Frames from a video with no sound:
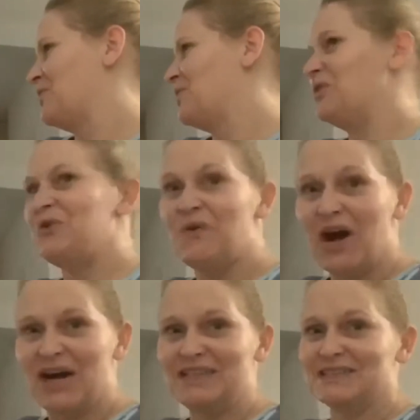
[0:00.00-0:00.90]
who you
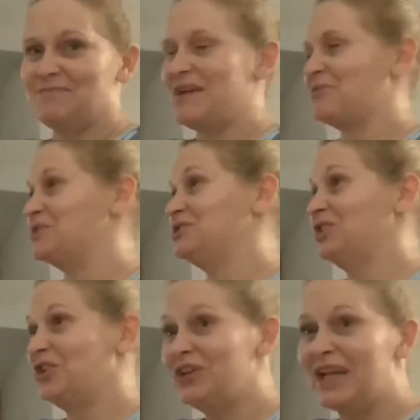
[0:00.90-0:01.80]
are. It doesn't matter what
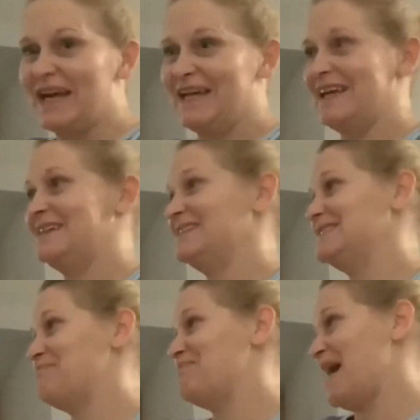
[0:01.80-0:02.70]
you look like. It
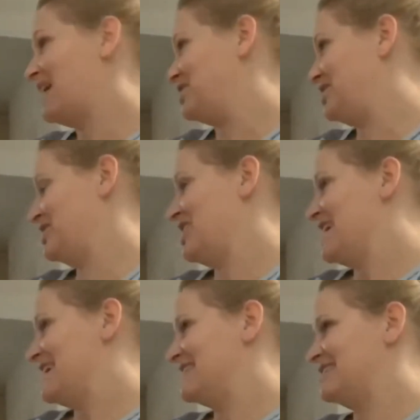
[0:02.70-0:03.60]
doesn't matter.
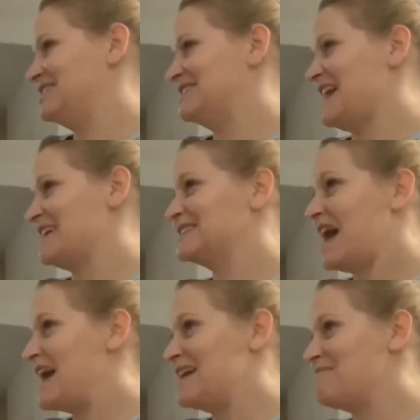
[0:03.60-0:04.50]

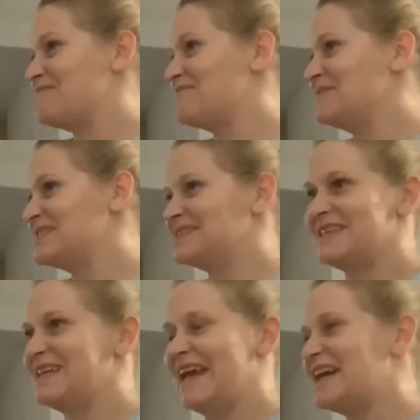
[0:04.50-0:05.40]
Time
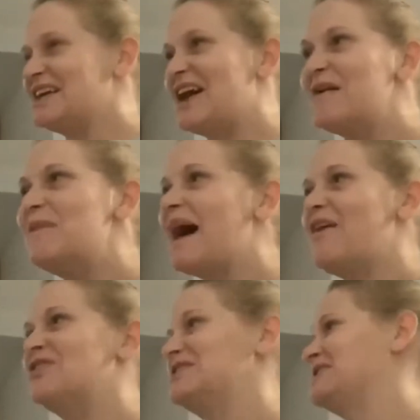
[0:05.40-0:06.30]
doesn't care
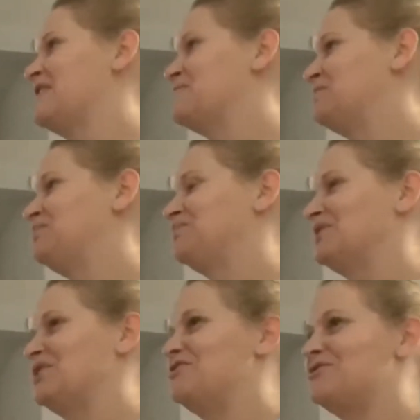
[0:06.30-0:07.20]
about
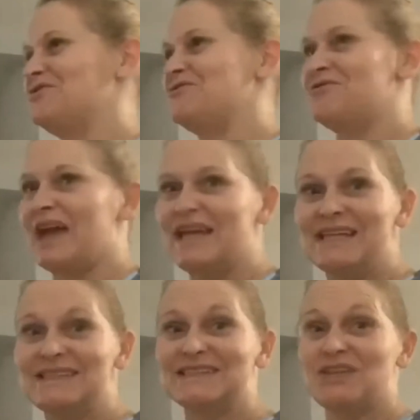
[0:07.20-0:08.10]

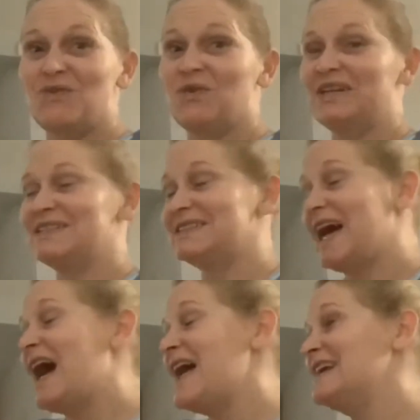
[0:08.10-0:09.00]
race or
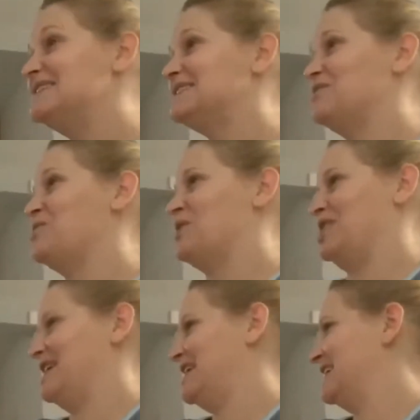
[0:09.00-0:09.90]
size
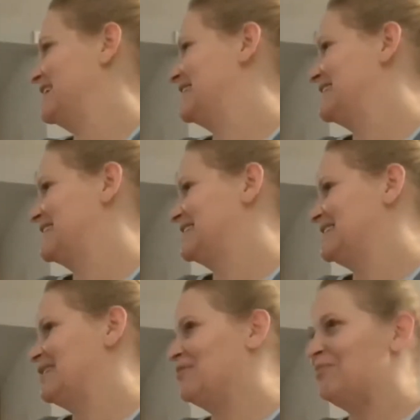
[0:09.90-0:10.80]
or
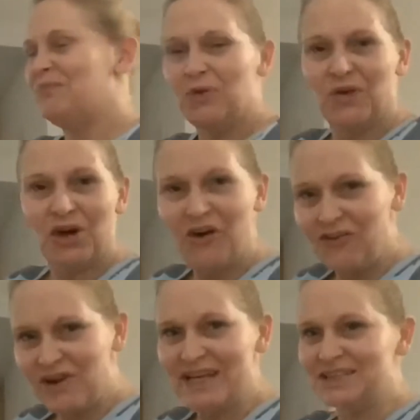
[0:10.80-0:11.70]
poor
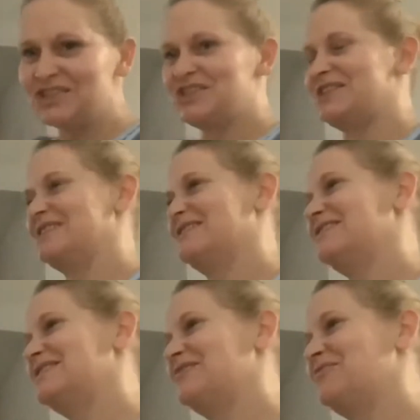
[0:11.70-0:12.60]
or rich.
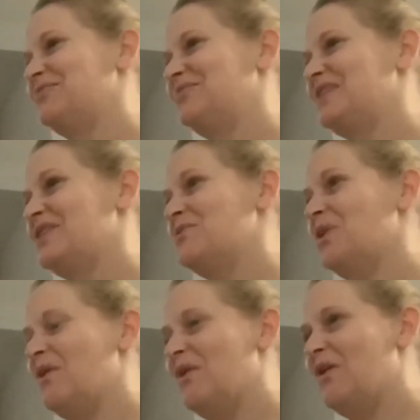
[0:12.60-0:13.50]
We're
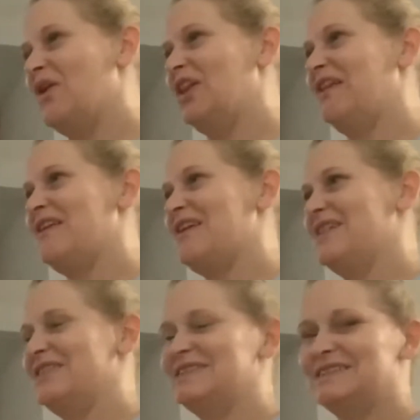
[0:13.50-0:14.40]
all
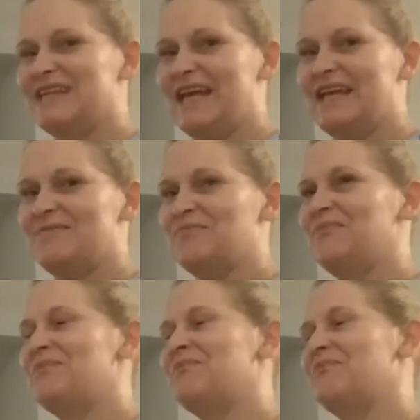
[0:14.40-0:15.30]
on the same